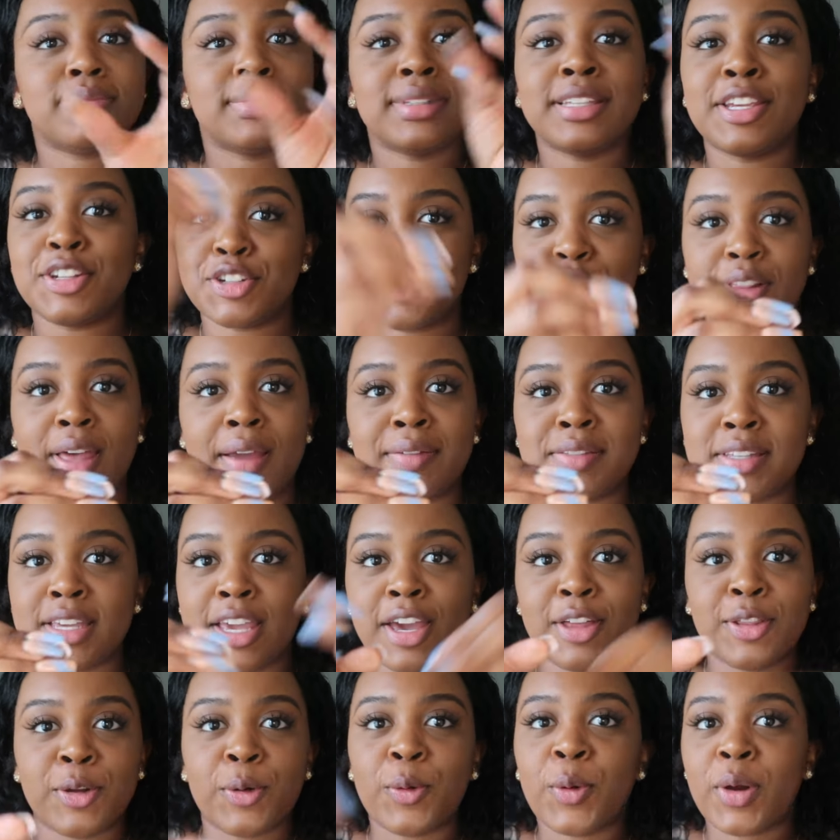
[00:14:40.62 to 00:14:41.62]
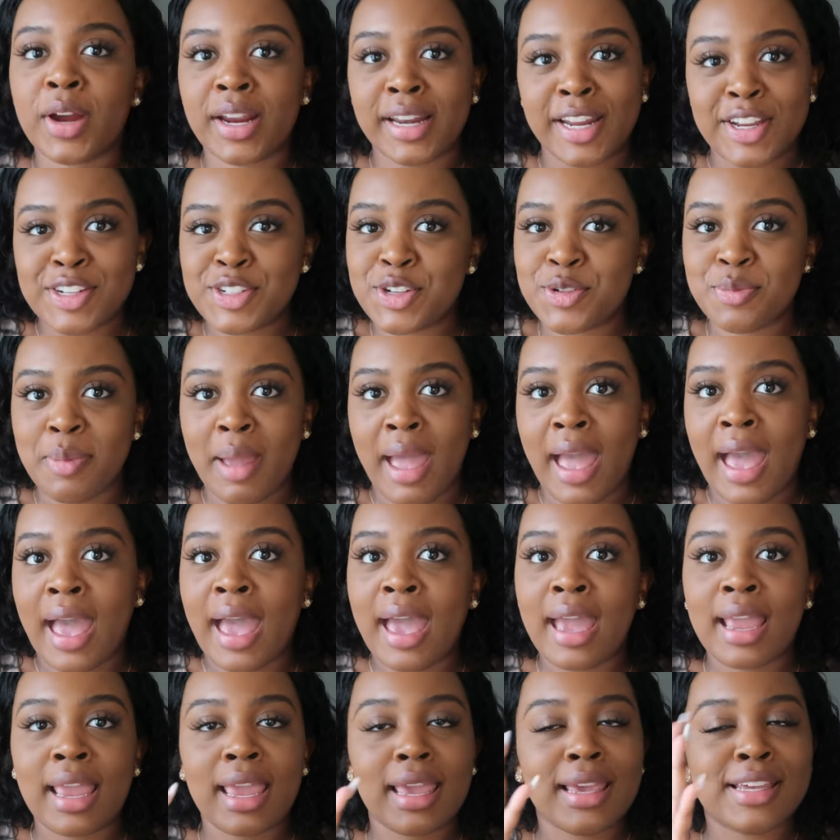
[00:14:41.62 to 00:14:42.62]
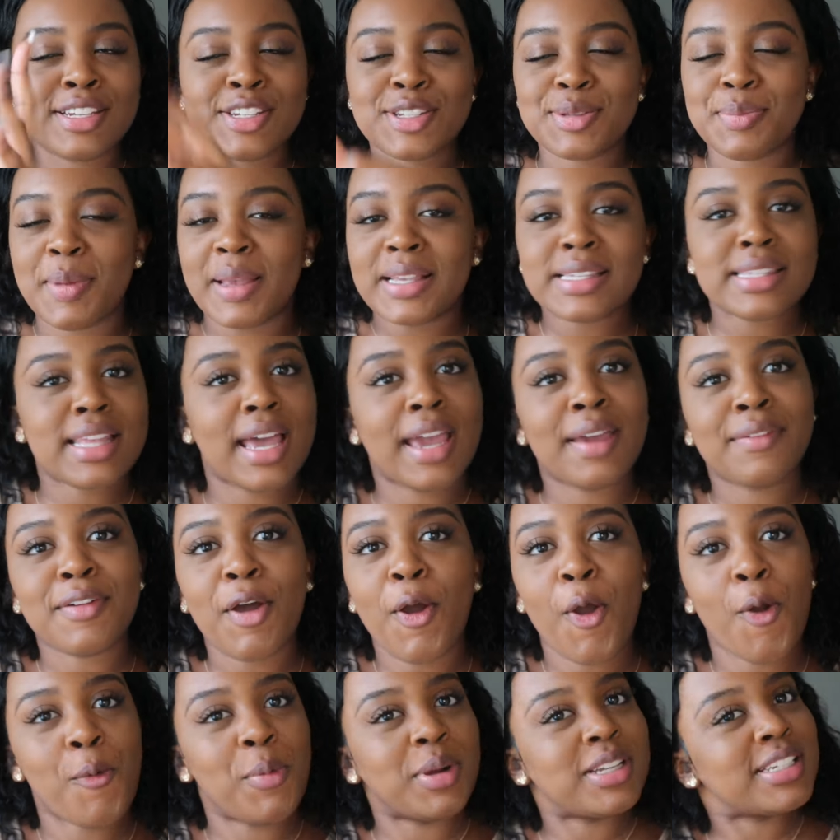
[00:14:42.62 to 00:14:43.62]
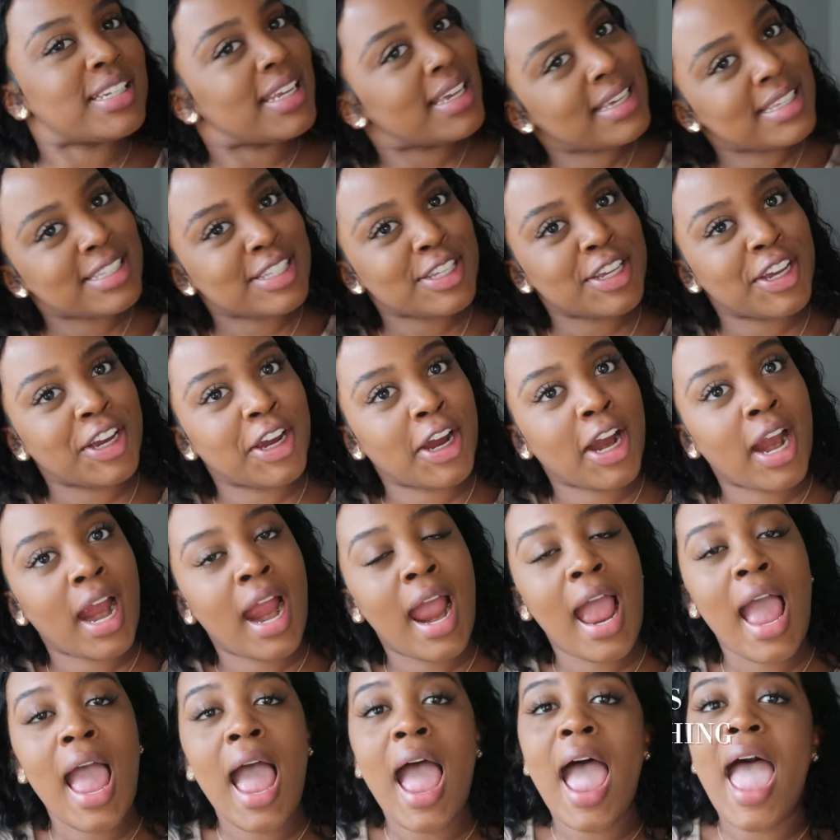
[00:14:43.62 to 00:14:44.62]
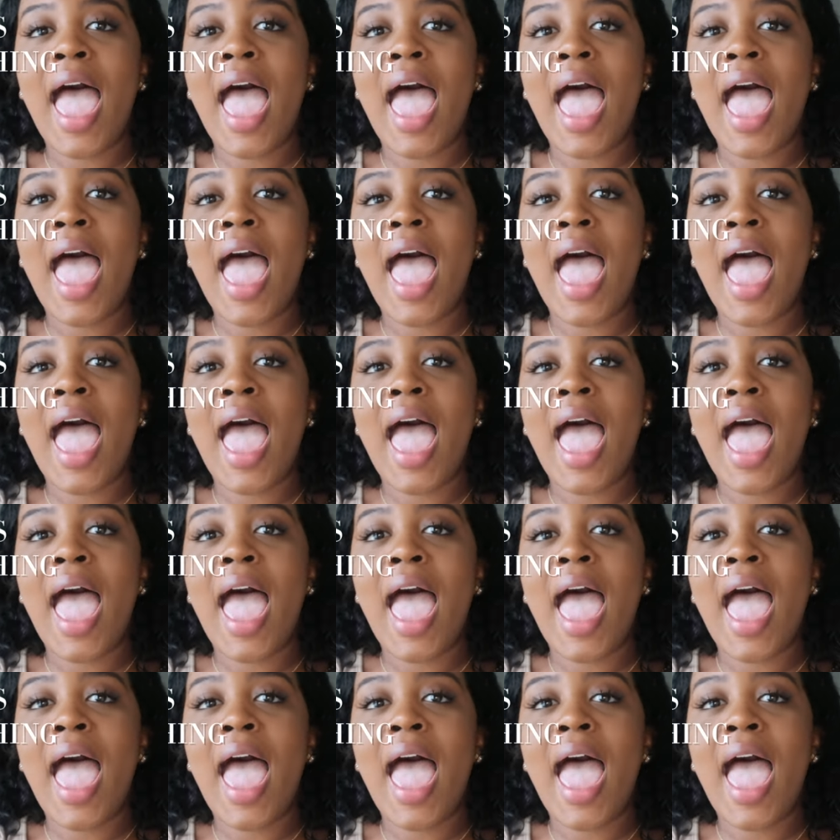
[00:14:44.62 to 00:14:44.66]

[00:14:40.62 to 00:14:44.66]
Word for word: Get your life together, organize your bag. It just makes life a whole bunch easier.